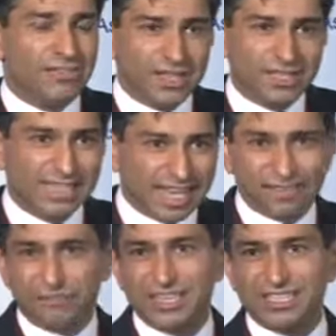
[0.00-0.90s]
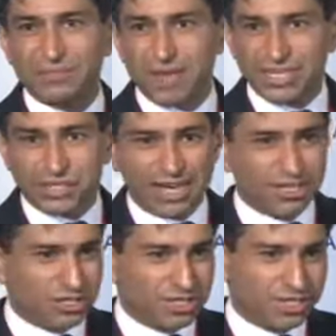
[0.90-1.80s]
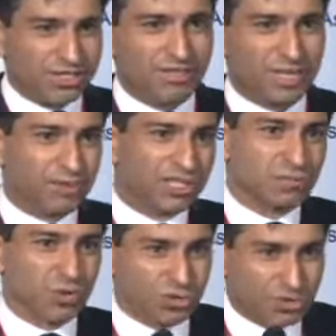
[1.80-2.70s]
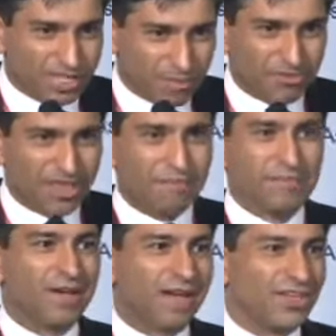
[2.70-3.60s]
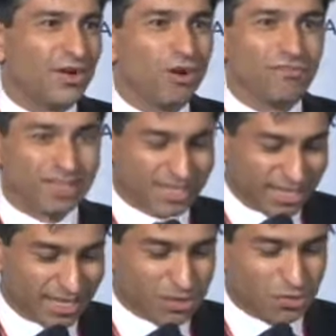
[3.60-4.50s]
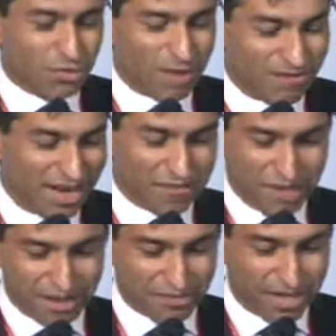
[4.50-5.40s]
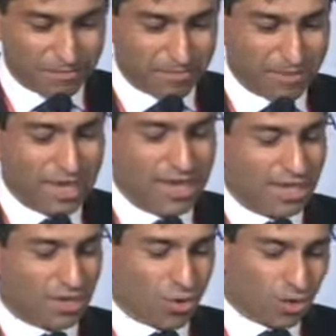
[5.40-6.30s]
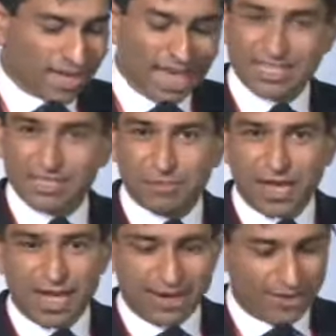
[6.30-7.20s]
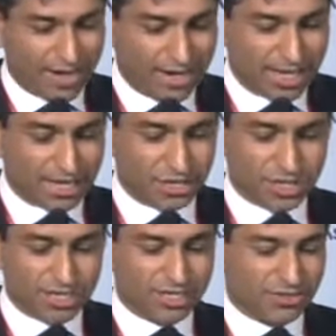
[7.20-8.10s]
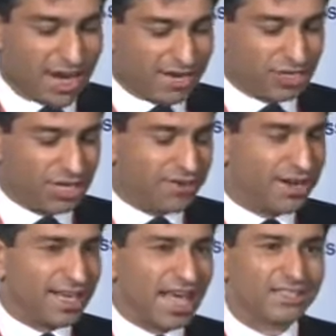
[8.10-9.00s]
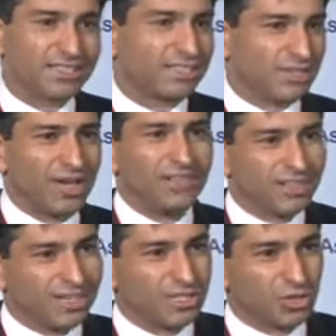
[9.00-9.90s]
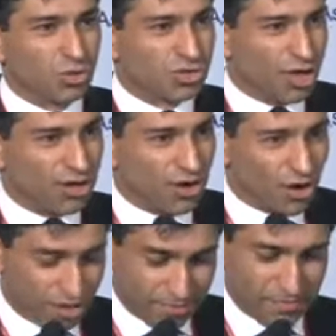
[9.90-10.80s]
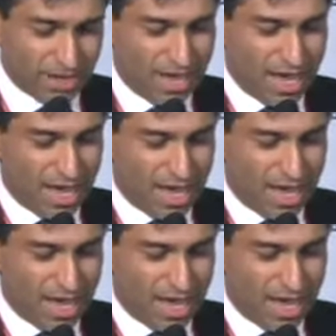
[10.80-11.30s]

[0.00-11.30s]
I think the sector faces many challenges. Deepak spoke to some of them. I think all of us sitting in this room are well aware of them. Coal gas supply, rail linkages, stranded generating assets, you know, I think the list goes on and on.